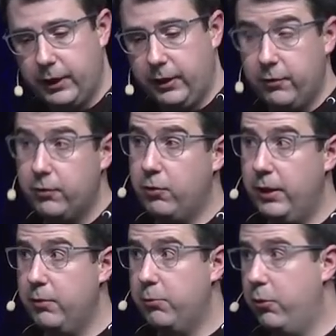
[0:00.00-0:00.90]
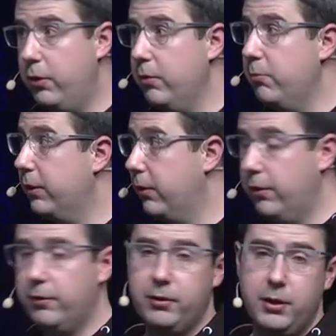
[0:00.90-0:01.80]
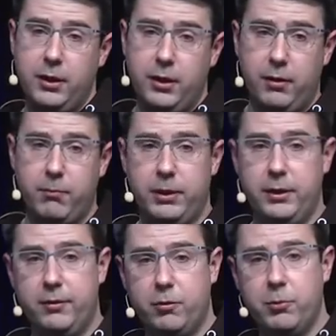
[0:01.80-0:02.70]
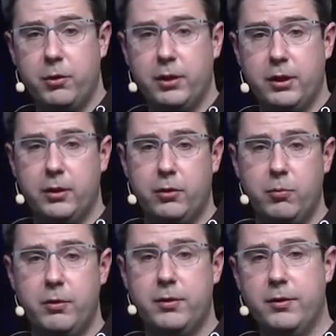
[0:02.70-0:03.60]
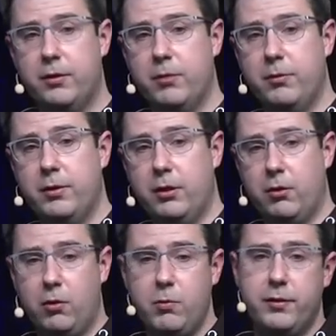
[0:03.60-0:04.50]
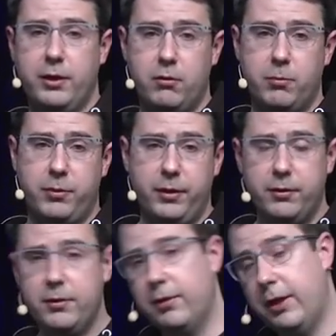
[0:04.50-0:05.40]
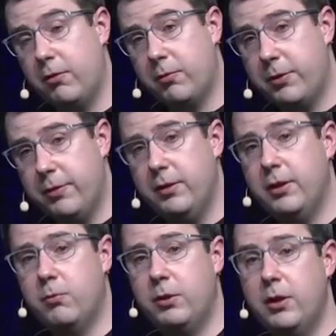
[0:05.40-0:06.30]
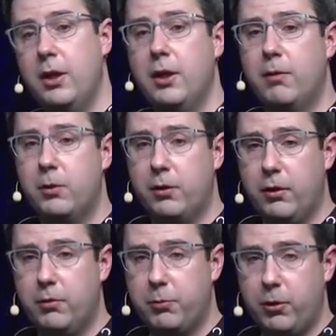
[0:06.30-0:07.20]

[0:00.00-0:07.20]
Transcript: And this is quite important because um, in these superconducting qubit systems, there are always error present, errors present, and we will not